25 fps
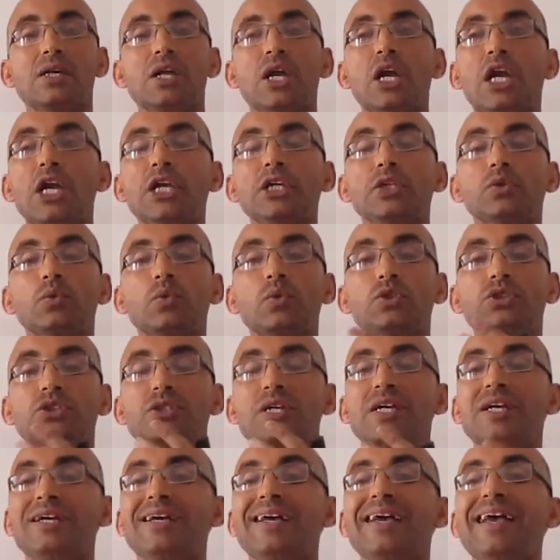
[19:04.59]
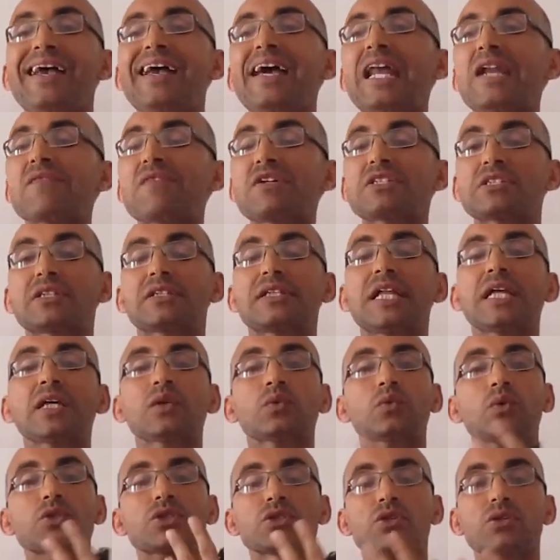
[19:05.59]
language, elevated
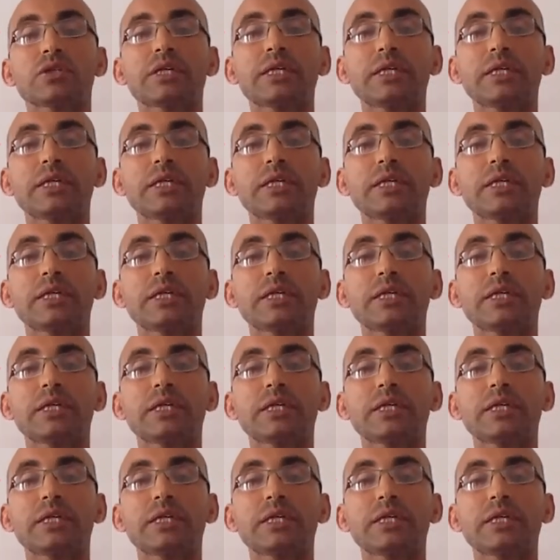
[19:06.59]
language,